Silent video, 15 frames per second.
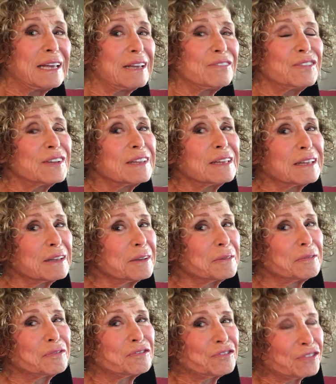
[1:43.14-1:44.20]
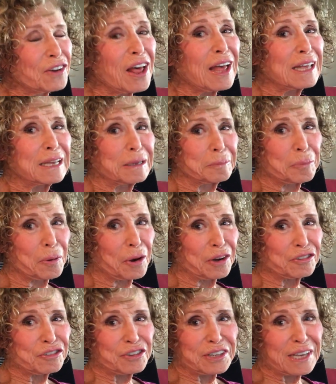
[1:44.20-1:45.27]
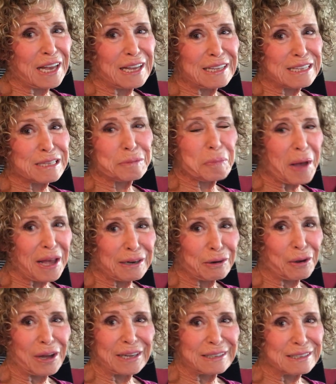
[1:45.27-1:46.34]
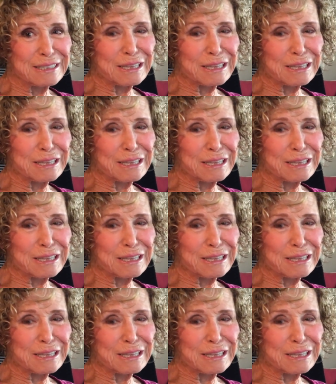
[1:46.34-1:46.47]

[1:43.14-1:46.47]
even the flying part she had spot on.